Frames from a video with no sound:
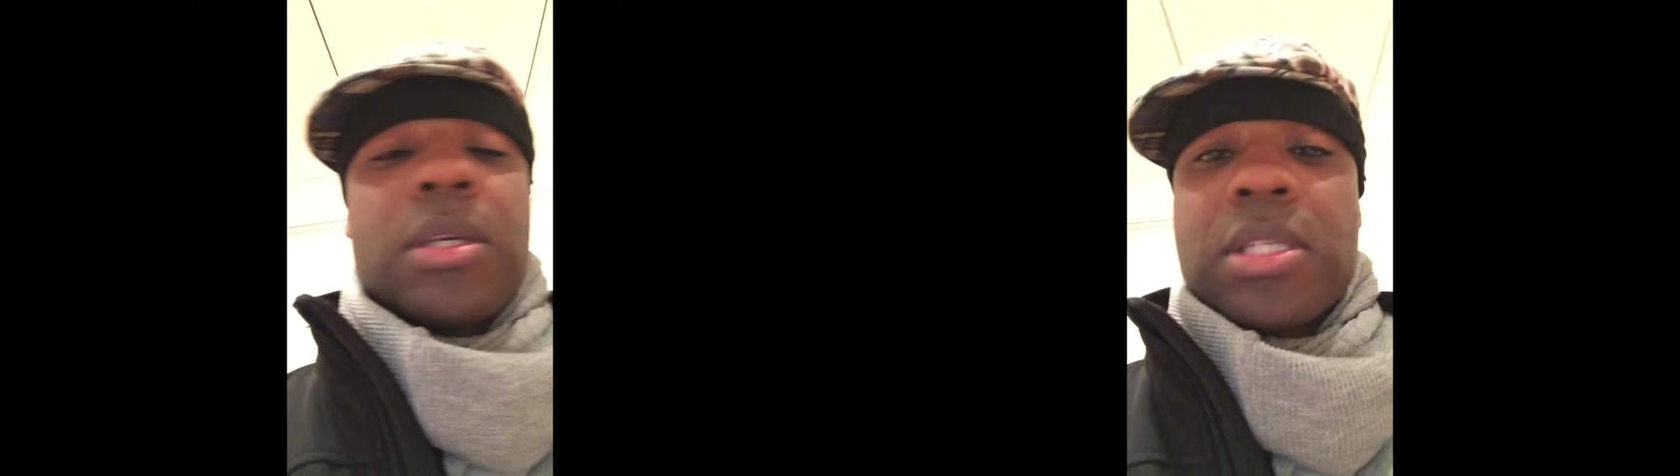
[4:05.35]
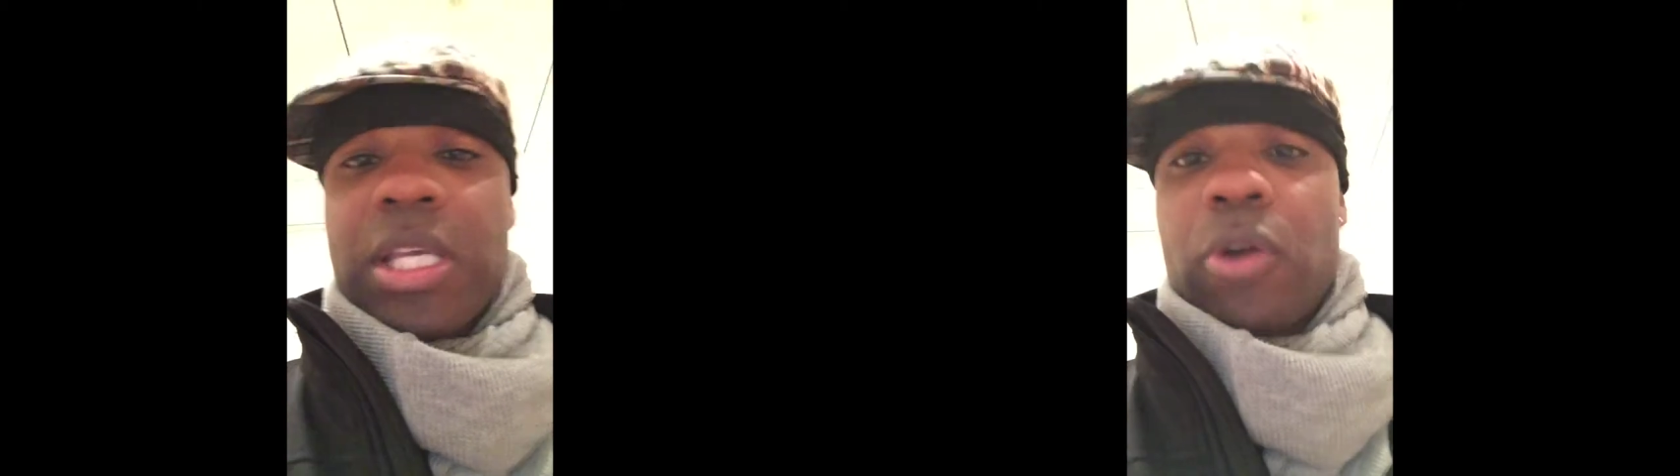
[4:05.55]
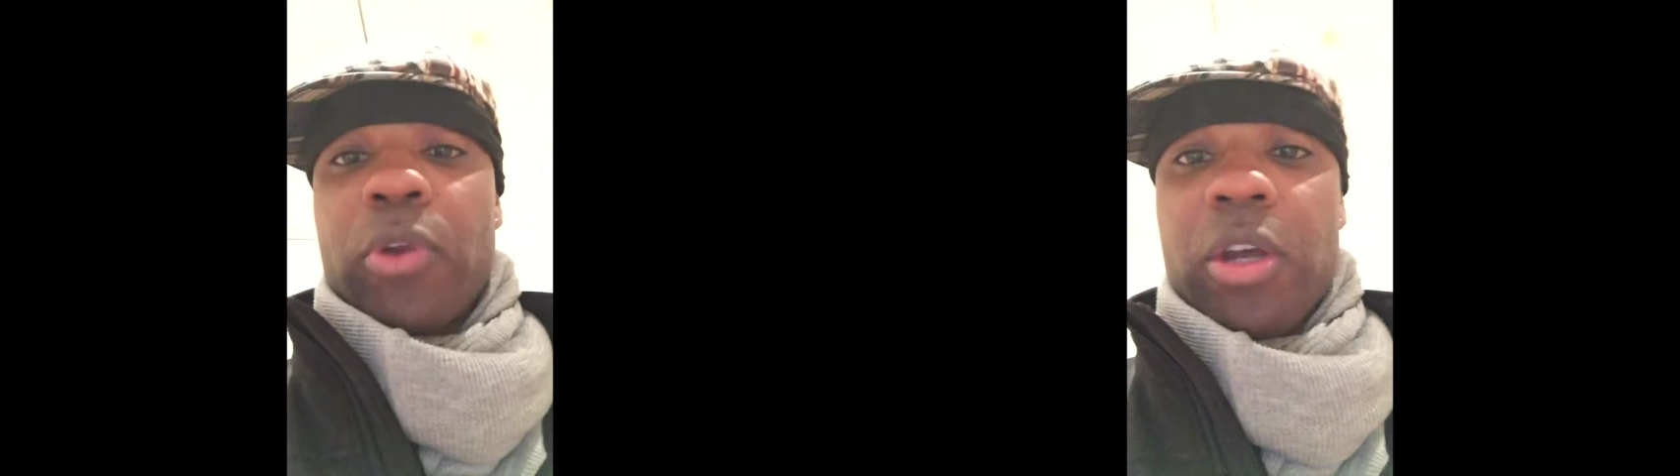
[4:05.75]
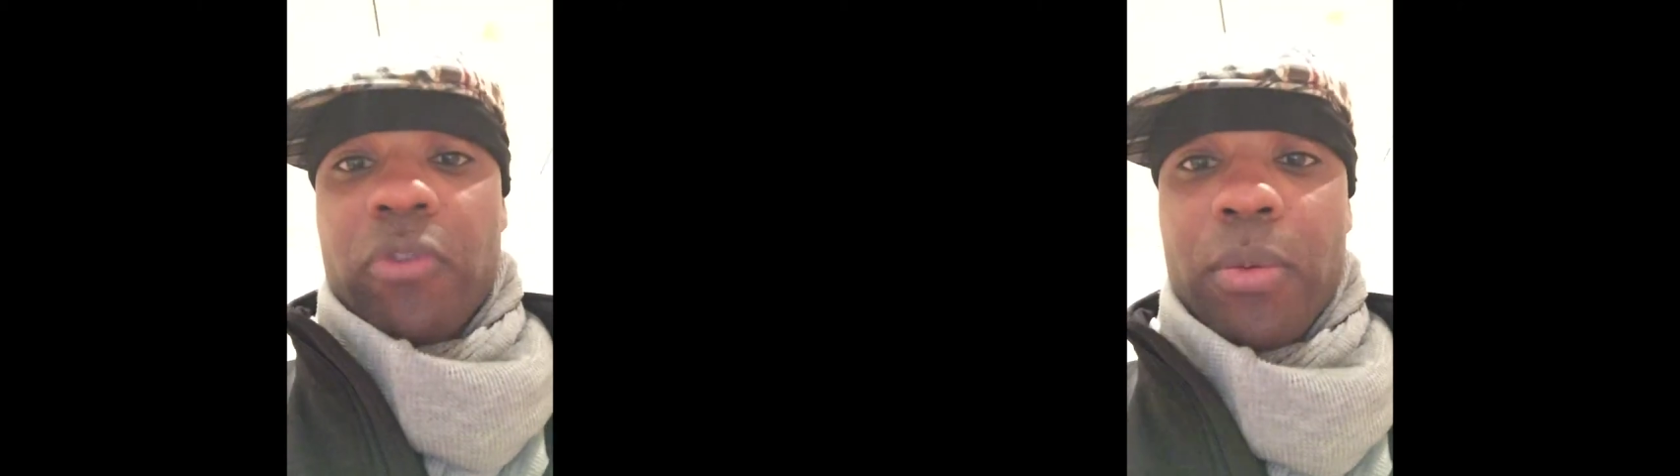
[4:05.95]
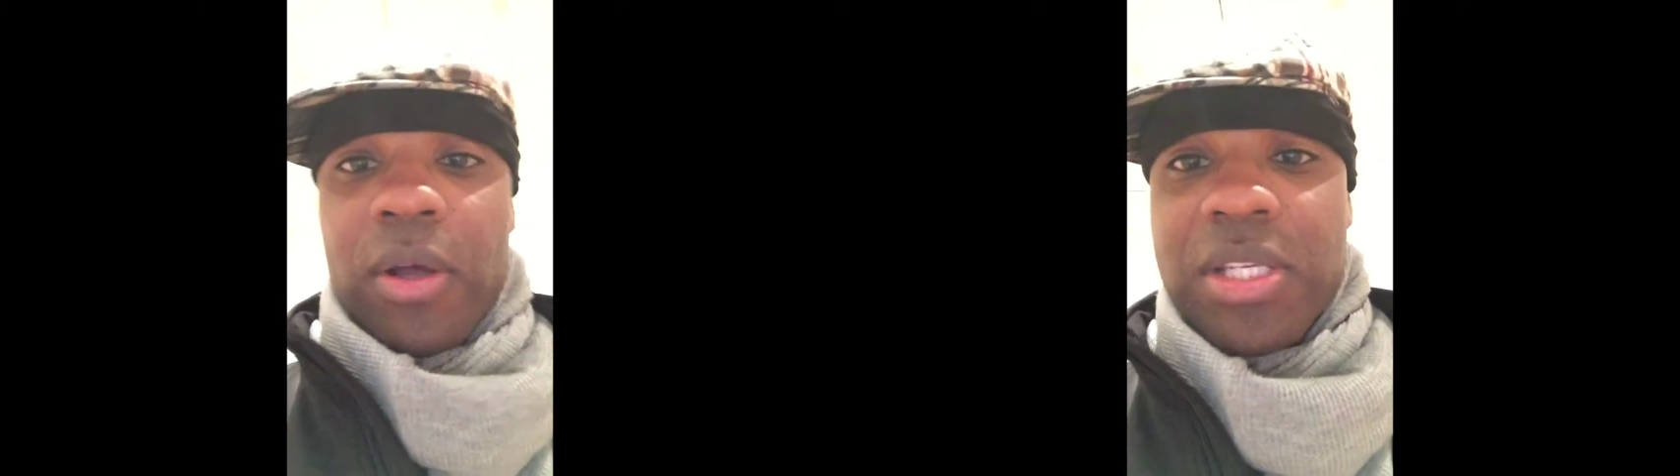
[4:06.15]
This is
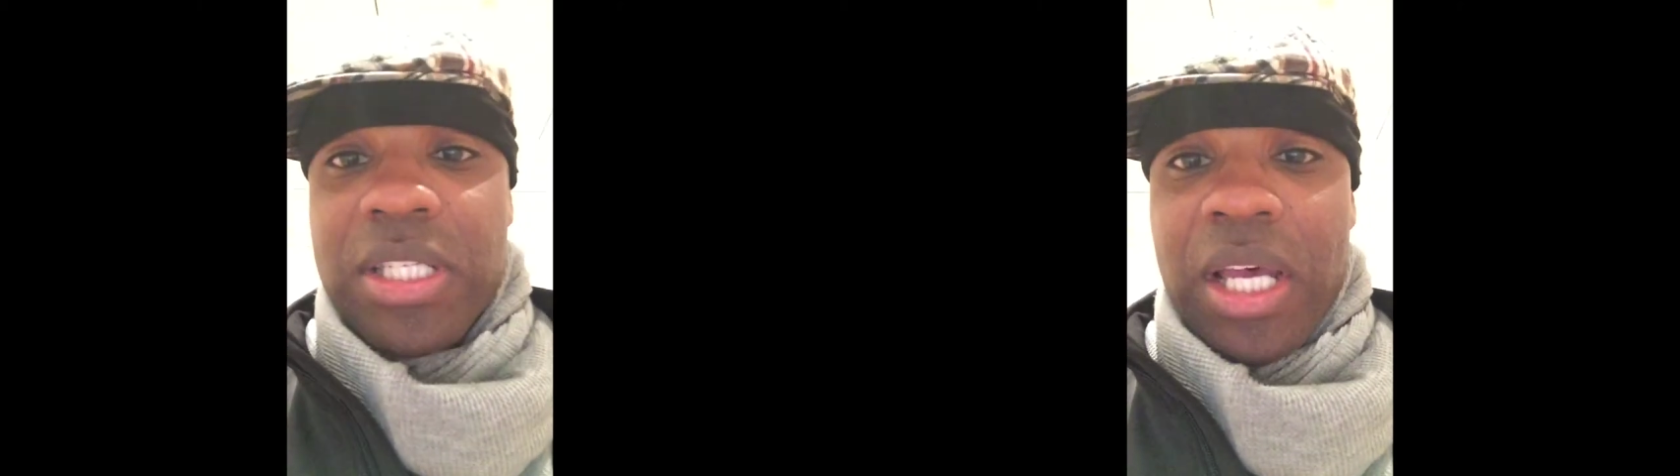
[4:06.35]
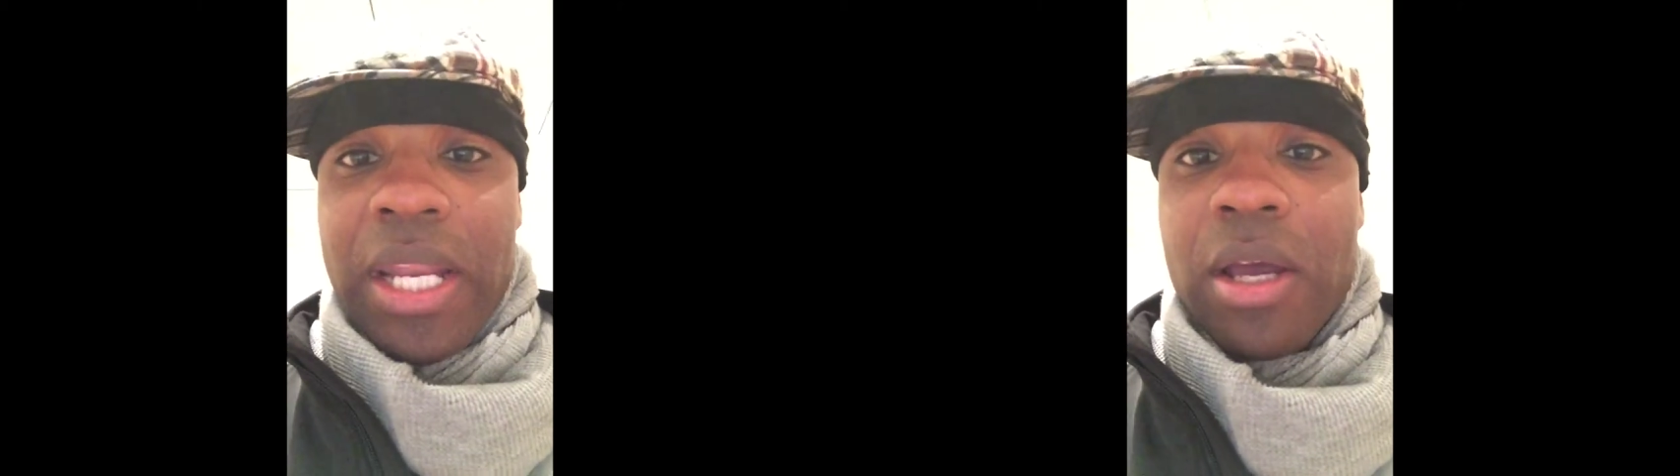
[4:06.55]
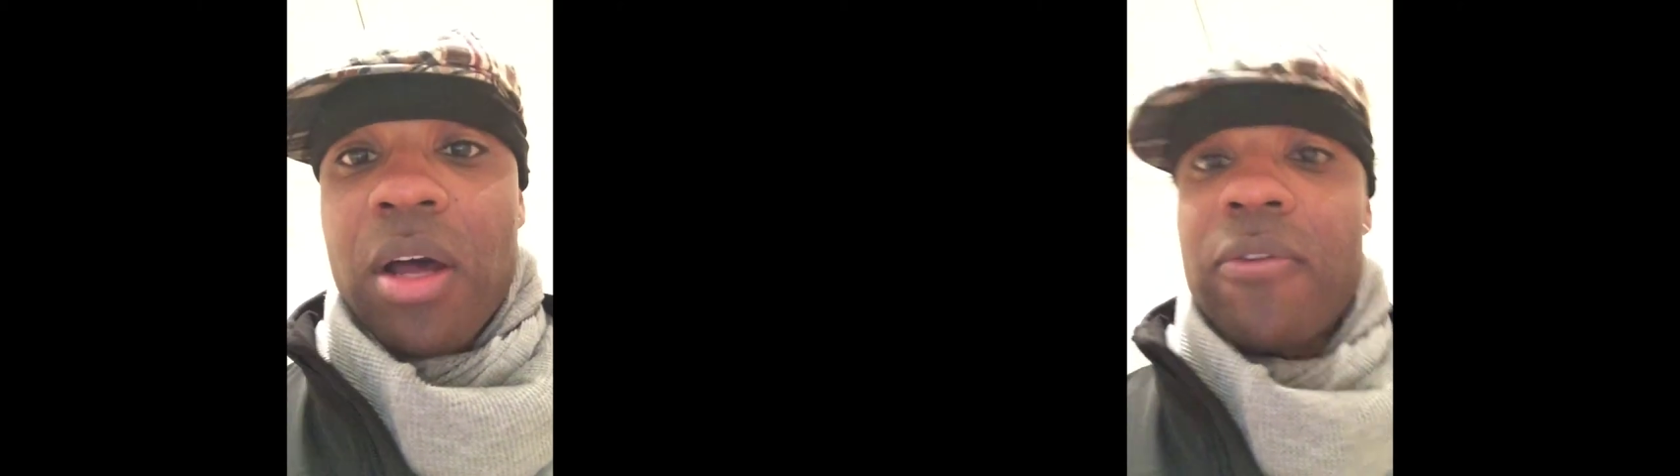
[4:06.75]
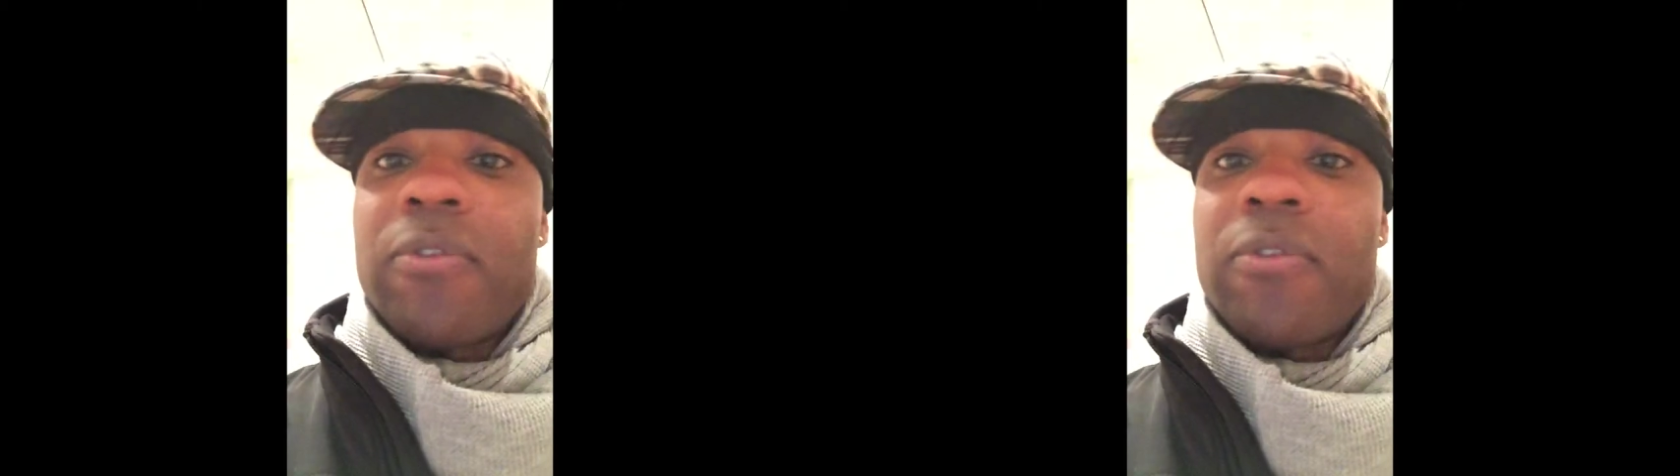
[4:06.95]
ElReco Ramon signing off